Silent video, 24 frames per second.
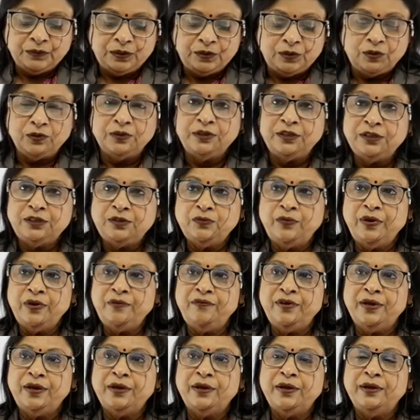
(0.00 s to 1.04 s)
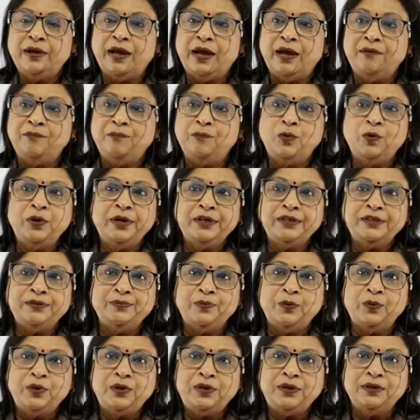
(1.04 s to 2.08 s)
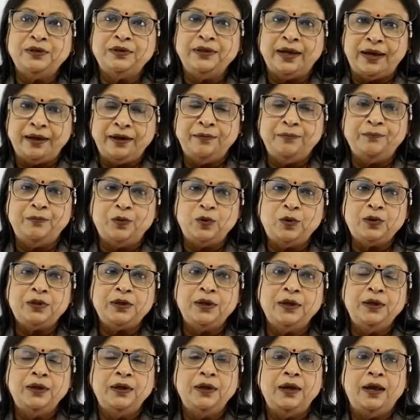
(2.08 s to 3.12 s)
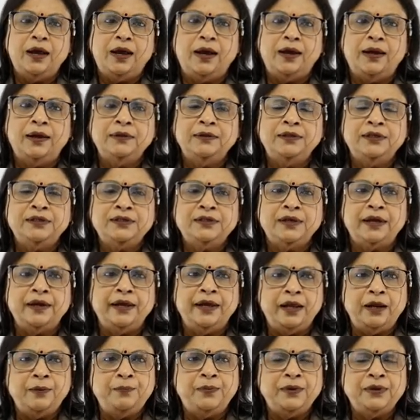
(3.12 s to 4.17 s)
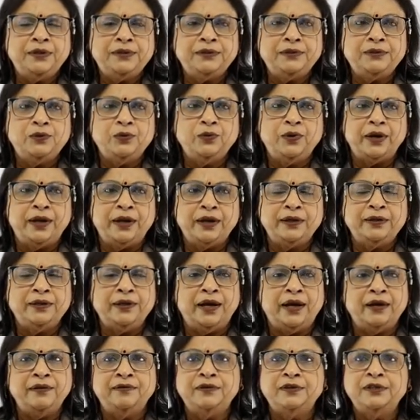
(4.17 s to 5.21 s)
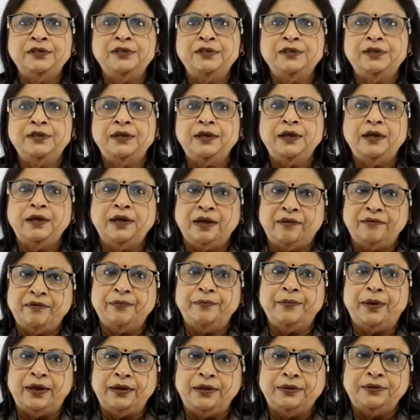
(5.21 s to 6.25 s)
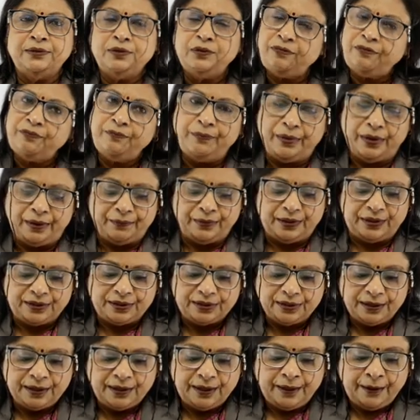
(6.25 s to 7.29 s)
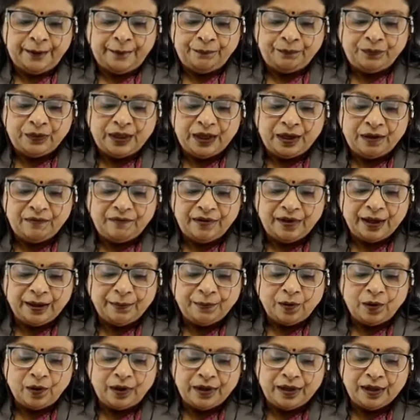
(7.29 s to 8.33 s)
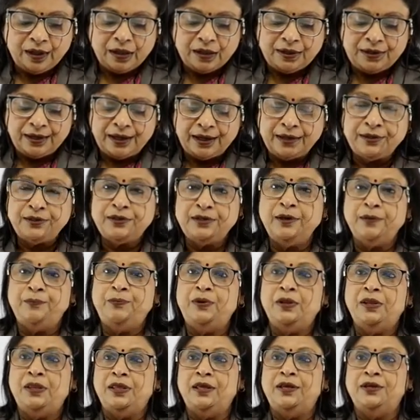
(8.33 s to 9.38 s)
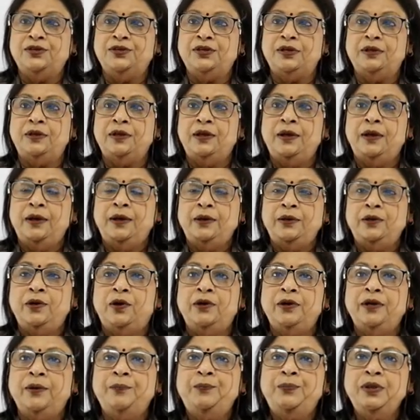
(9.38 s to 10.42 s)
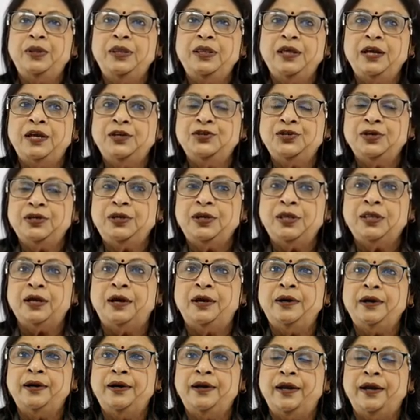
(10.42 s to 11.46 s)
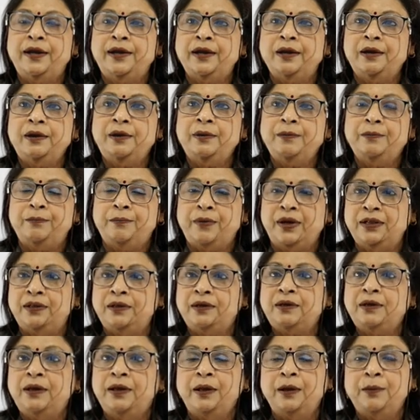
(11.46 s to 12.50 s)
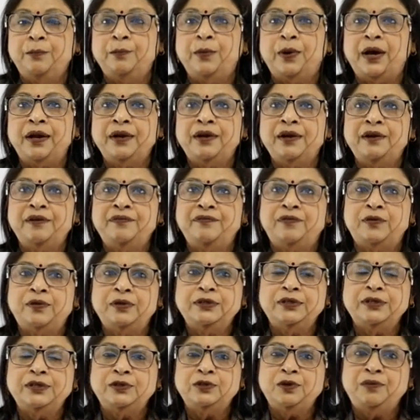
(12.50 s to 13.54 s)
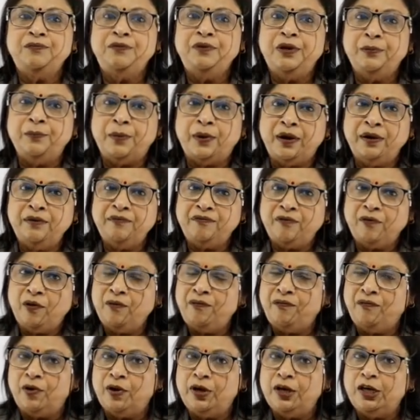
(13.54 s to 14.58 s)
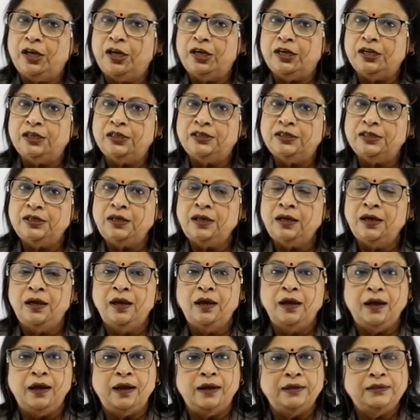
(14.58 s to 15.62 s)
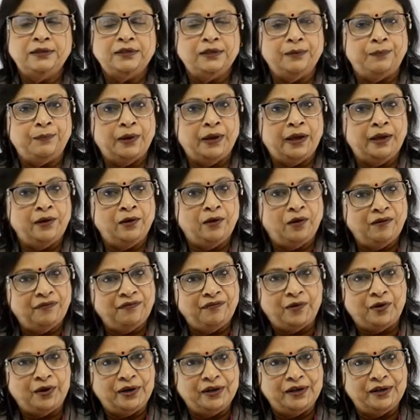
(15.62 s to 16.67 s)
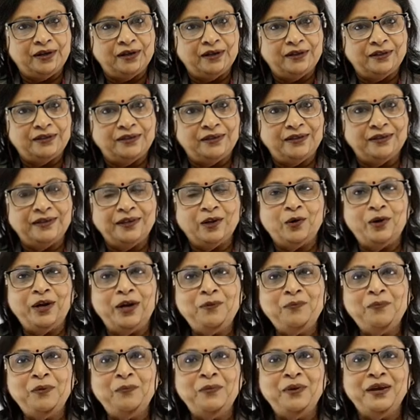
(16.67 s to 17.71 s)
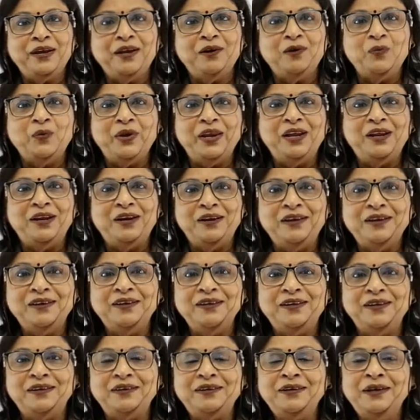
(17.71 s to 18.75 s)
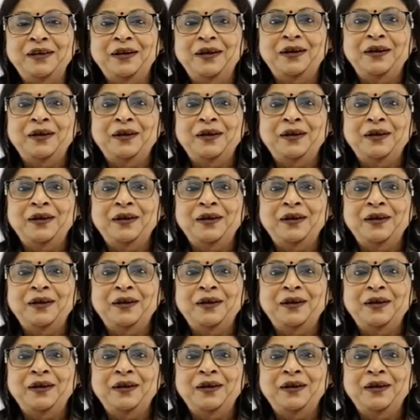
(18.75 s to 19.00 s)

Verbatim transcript: So this way we can have more export than import and this can help us to correct the adversity in our balance of payment. Then we have got exchange depreciation. Now depreciation is undertaken by the market forces of demand for foreign currency and supply of foreign currency. Now let me make it very clear here.